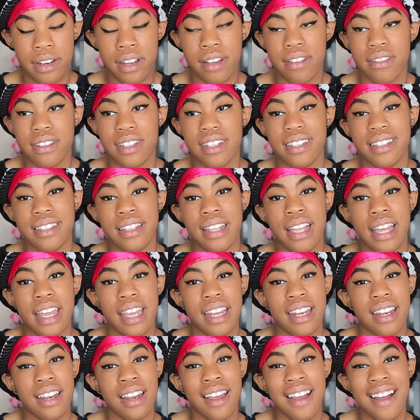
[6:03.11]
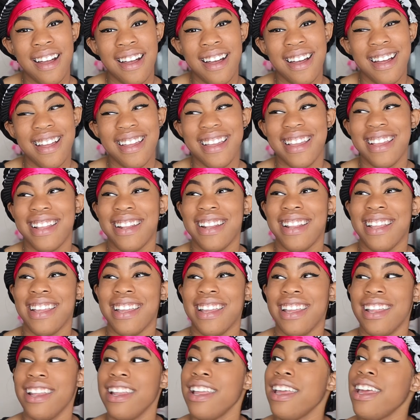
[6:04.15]
I was just like, nah. And
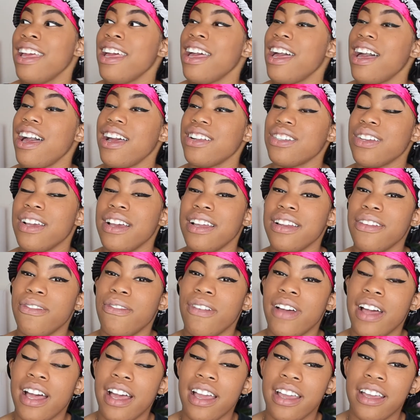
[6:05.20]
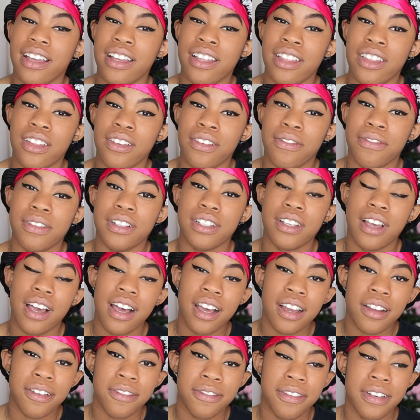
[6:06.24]
then I tried to find other
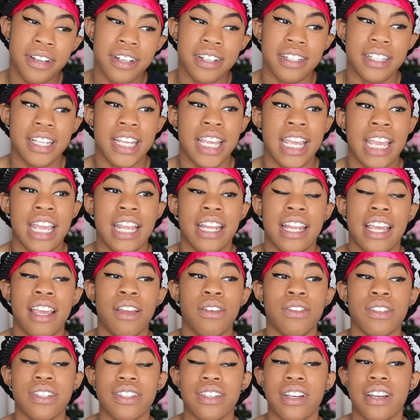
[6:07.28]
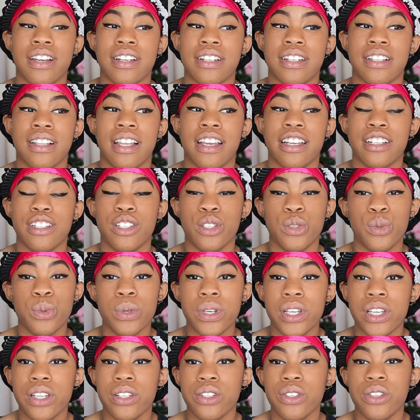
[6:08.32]
photographers, and they was charging like
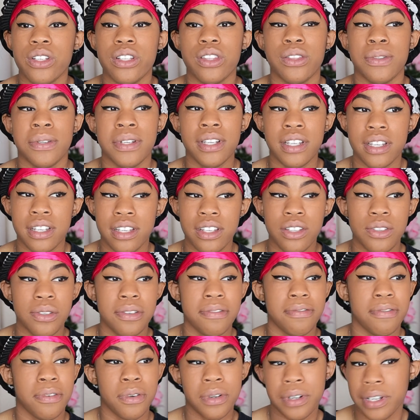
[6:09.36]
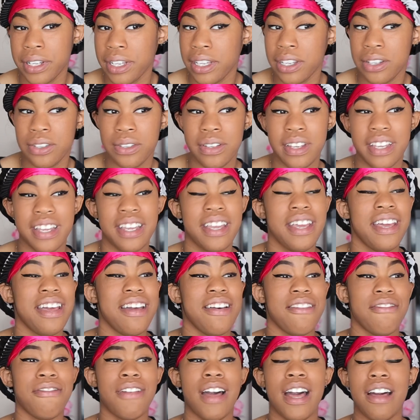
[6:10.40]
$200, $300, $400,
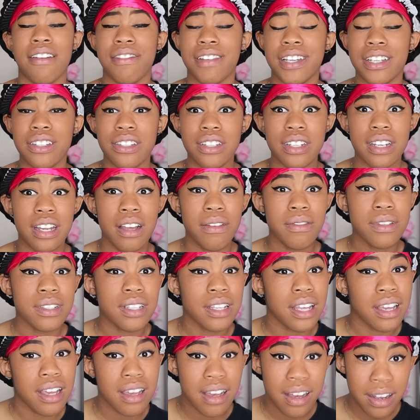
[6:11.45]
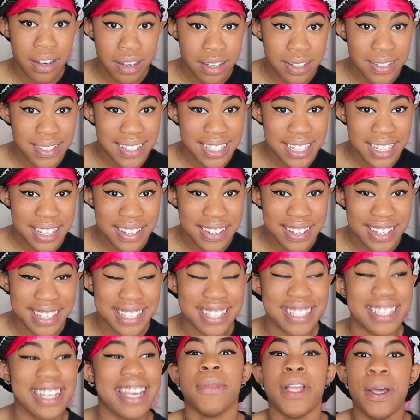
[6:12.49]
$500. And I was like, are you
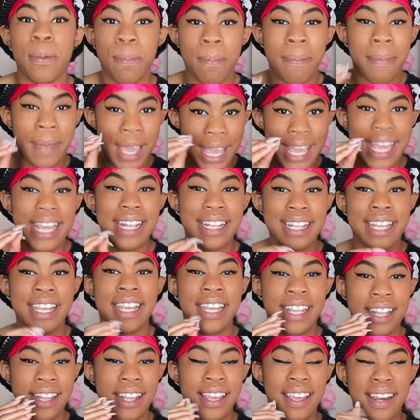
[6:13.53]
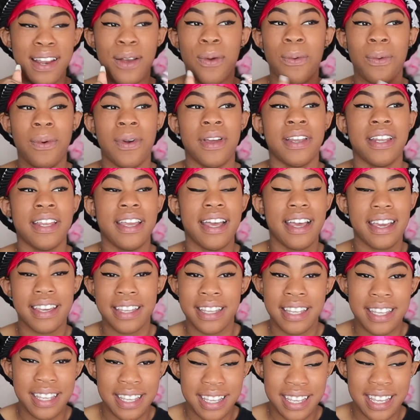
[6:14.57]
serious? The main thing that I wanted, I
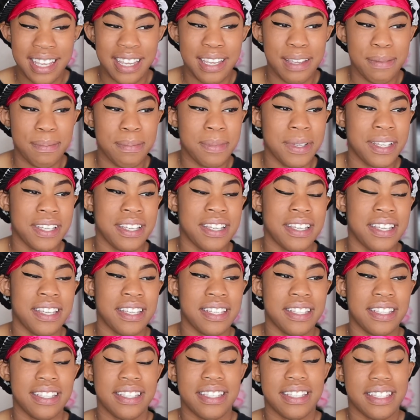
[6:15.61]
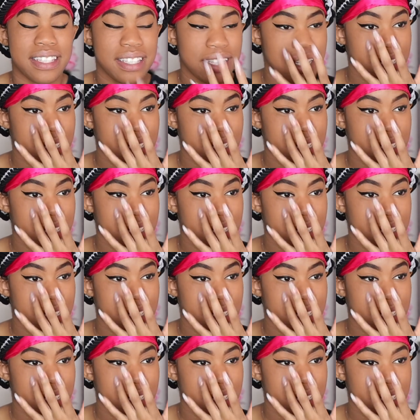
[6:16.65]
couldn't get because